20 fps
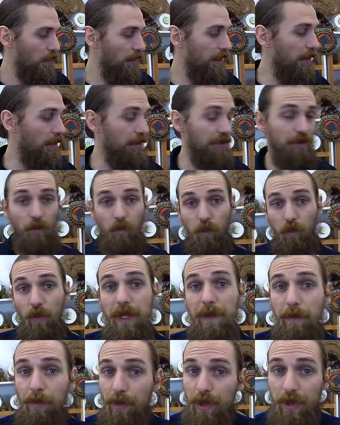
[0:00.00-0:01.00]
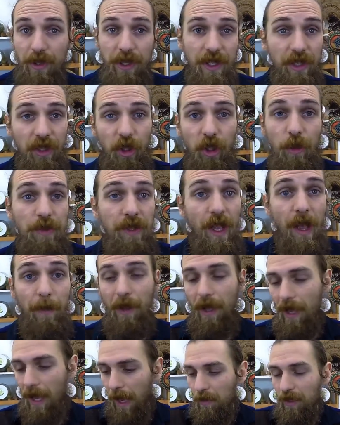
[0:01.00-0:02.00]
We can also rebrew these herbs
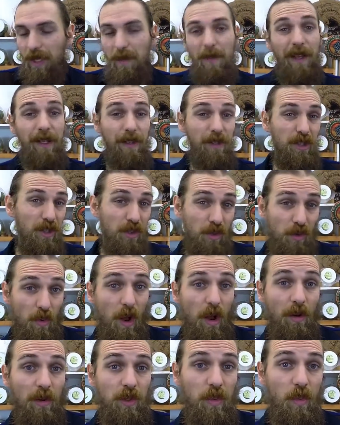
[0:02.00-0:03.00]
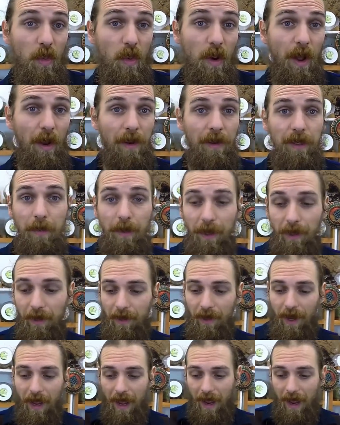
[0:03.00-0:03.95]
up and we can make it as strong as we want, depending on